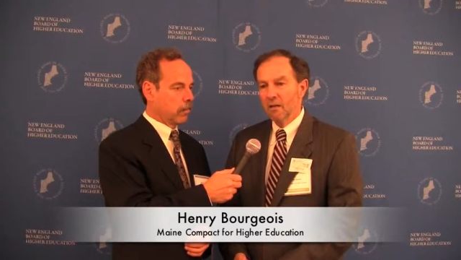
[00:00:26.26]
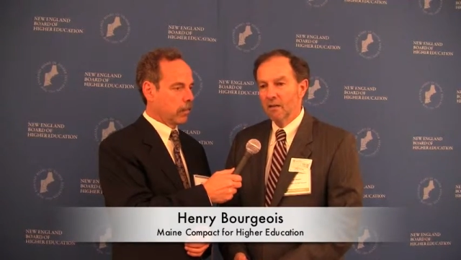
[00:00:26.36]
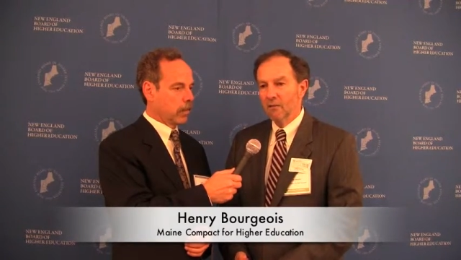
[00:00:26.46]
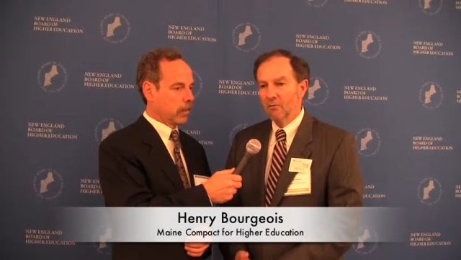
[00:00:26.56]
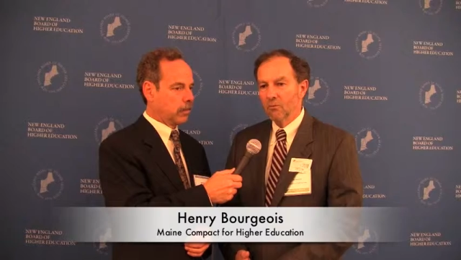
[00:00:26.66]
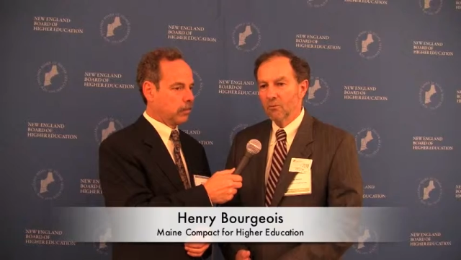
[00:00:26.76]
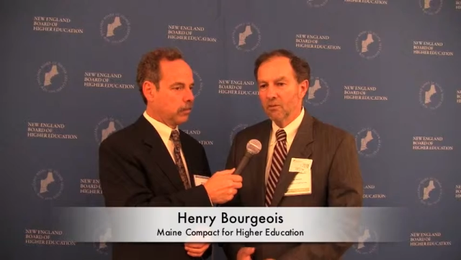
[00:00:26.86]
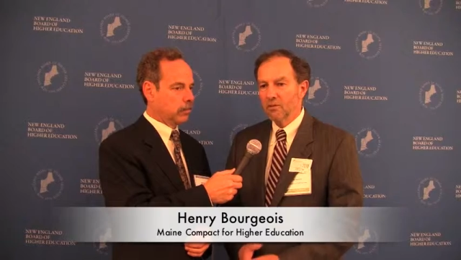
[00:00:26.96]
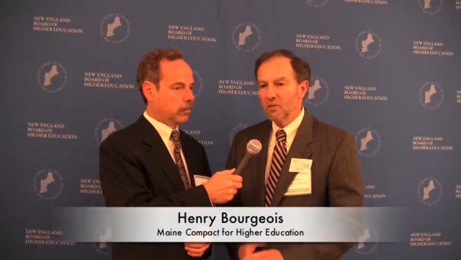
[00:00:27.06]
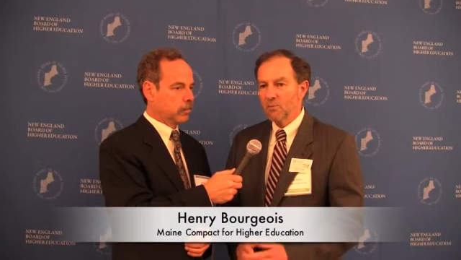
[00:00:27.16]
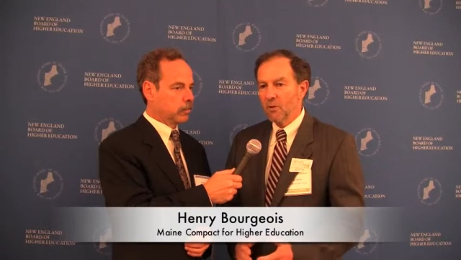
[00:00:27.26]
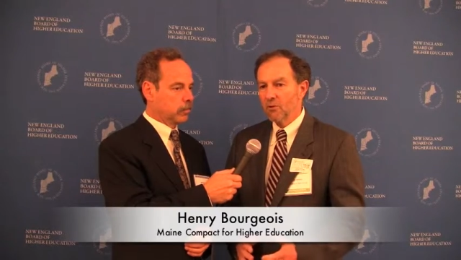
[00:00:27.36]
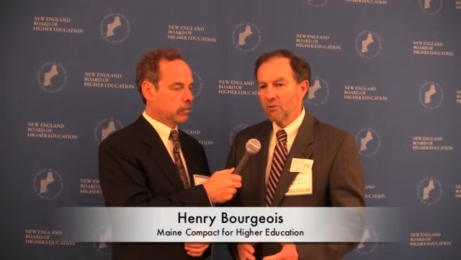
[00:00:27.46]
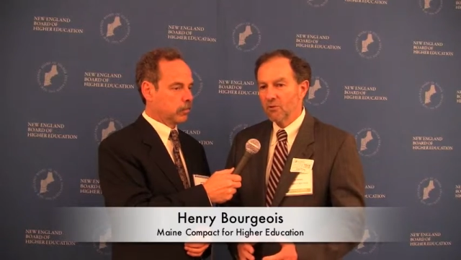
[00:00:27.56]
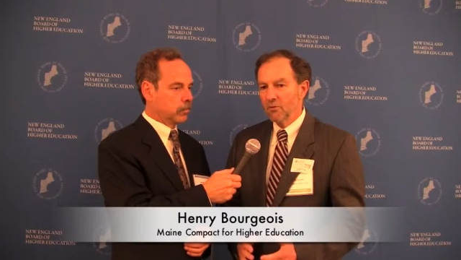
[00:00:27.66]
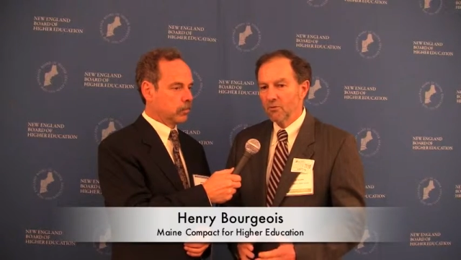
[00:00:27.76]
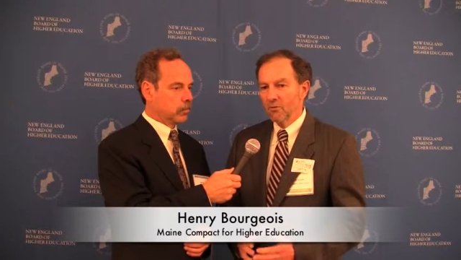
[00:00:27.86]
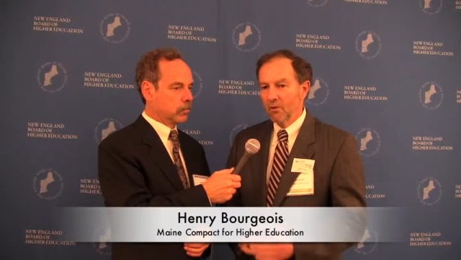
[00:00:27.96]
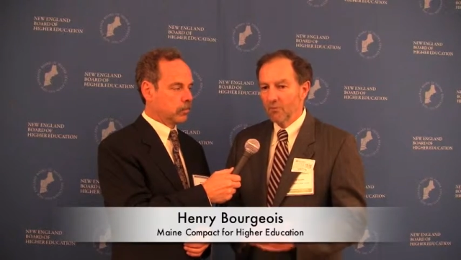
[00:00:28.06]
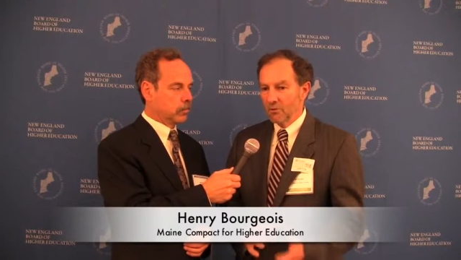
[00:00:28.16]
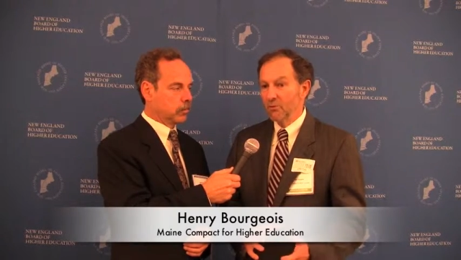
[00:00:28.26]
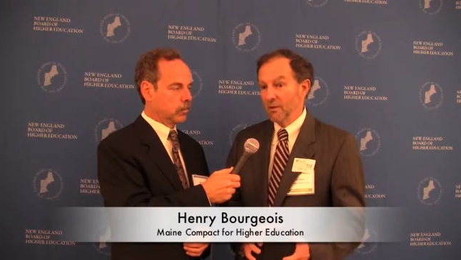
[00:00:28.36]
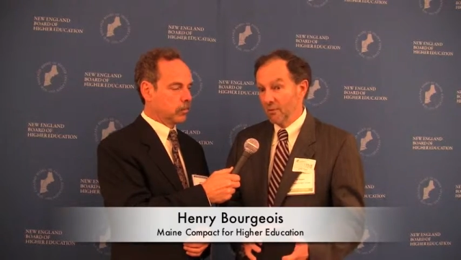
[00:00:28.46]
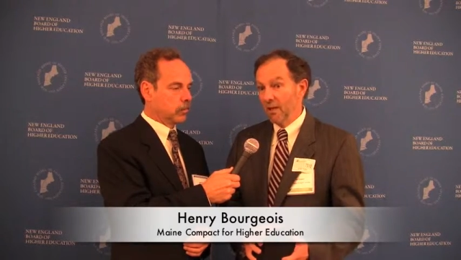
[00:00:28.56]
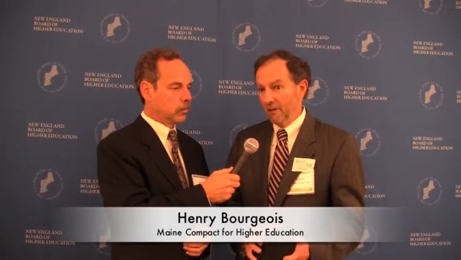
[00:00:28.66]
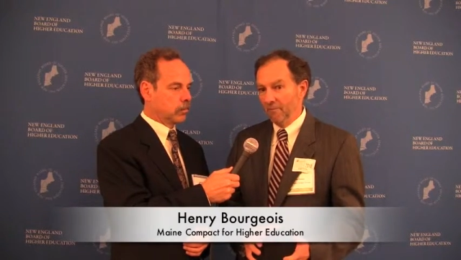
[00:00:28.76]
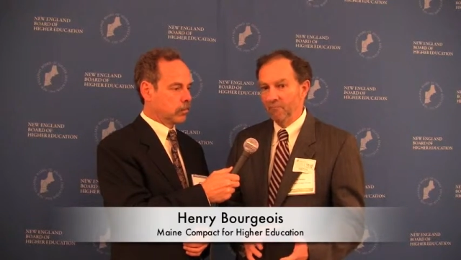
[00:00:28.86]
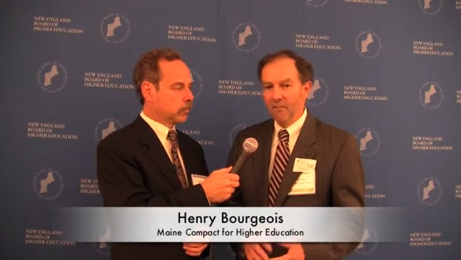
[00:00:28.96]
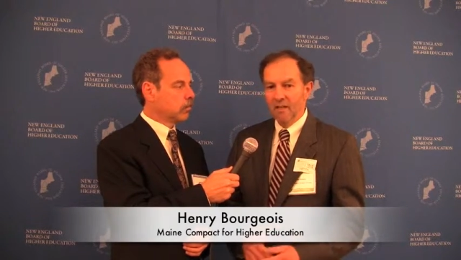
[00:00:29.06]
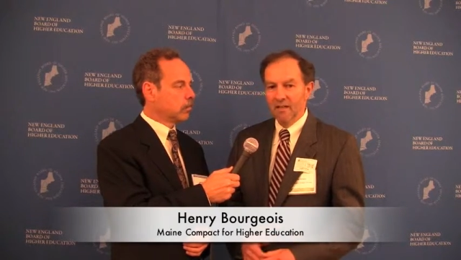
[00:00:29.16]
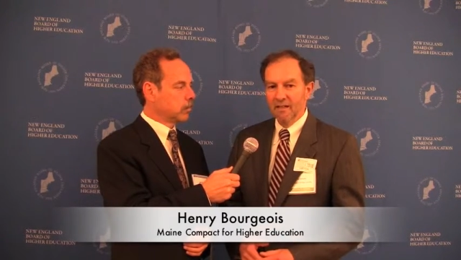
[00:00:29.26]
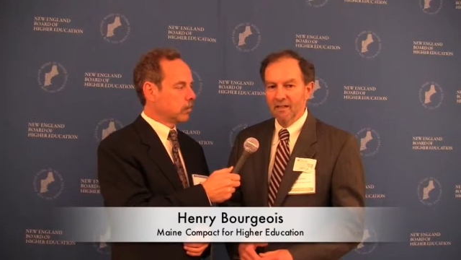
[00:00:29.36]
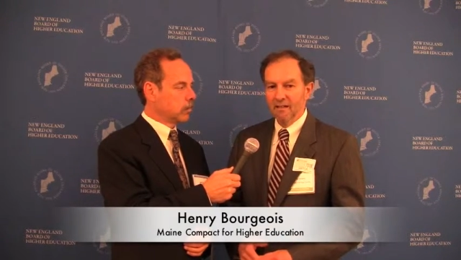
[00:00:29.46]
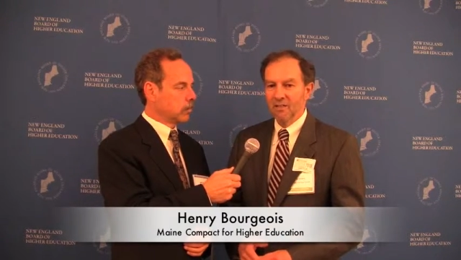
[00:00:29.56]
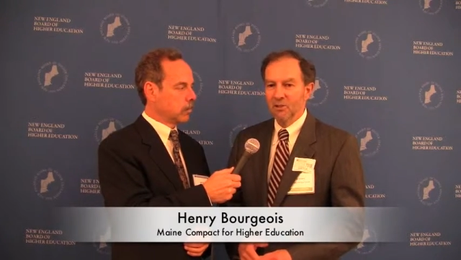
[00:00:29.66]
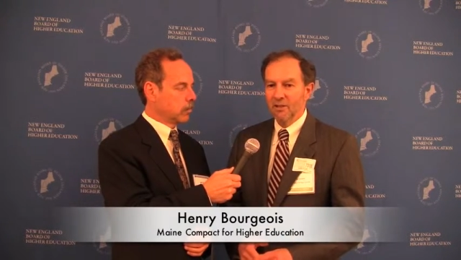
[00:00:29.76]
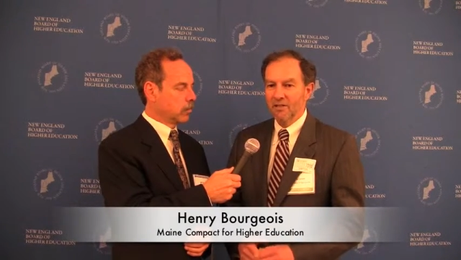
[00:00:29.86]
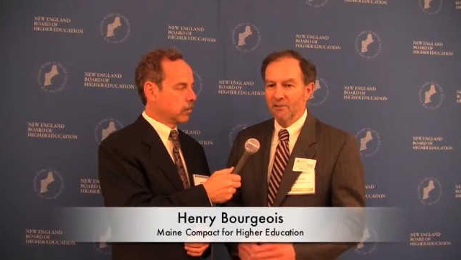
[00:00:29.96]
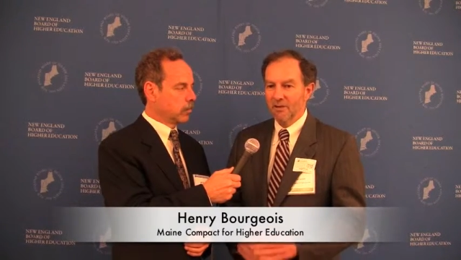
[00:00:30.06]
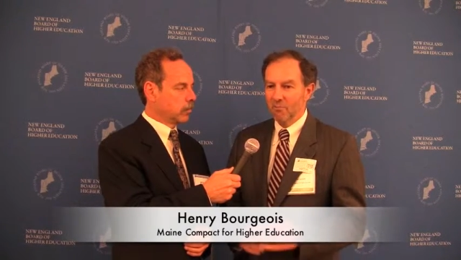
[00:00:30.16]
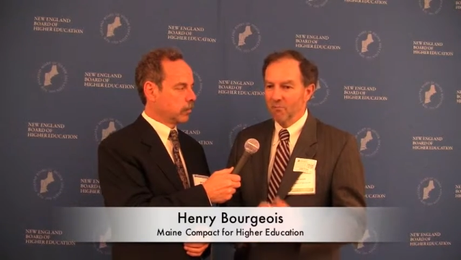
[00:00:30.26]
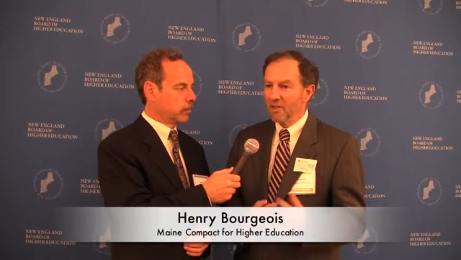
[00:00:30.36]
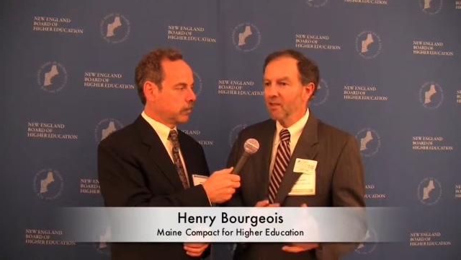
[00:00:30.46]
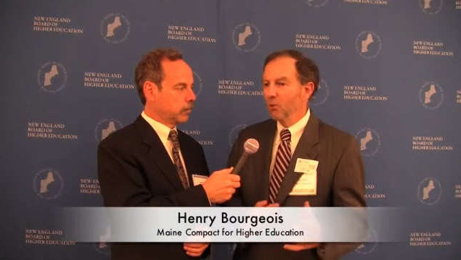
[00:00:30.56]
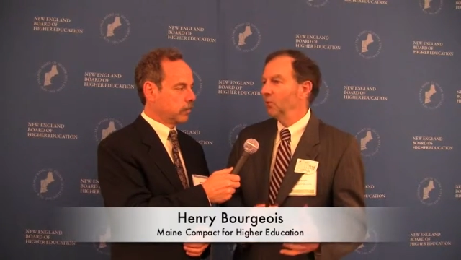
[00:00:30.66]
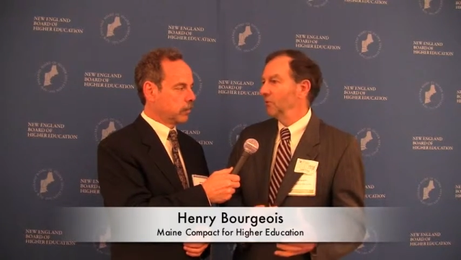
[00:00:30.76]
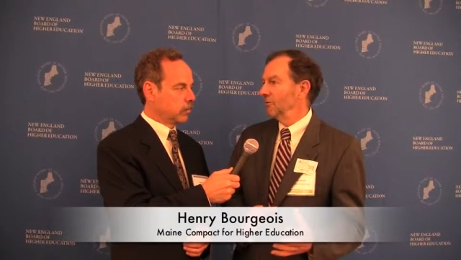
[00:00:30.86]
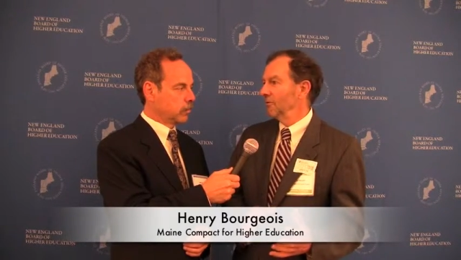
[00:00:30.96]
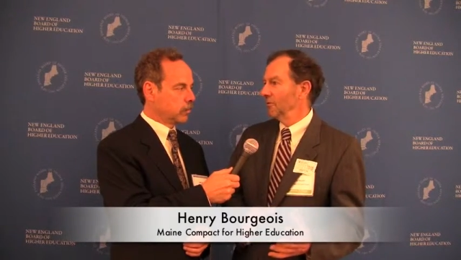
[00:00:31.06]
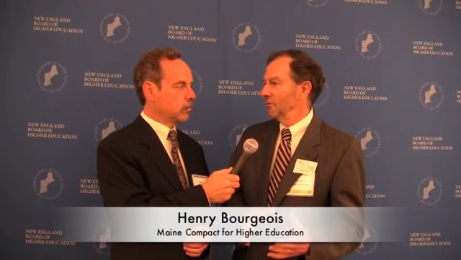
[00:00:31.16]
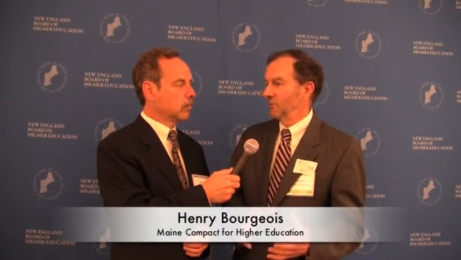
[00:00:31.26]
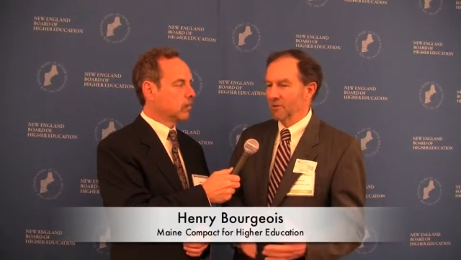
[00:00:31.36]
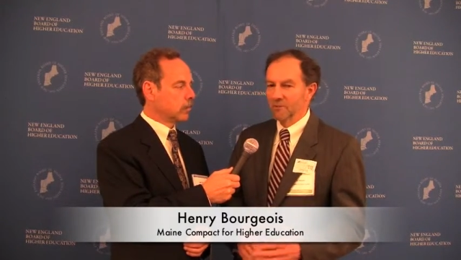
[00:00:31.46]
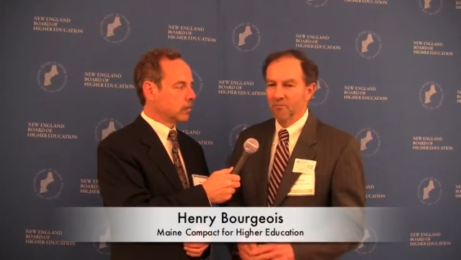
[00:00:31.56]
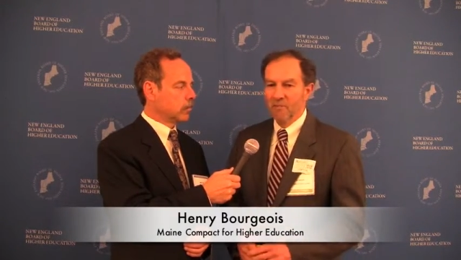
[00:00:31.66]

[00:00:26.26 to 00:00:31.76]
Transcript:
Speaker 1: uh, really spoke to what we're doing in Maine. Uh, he talks about a big goal for Lumina,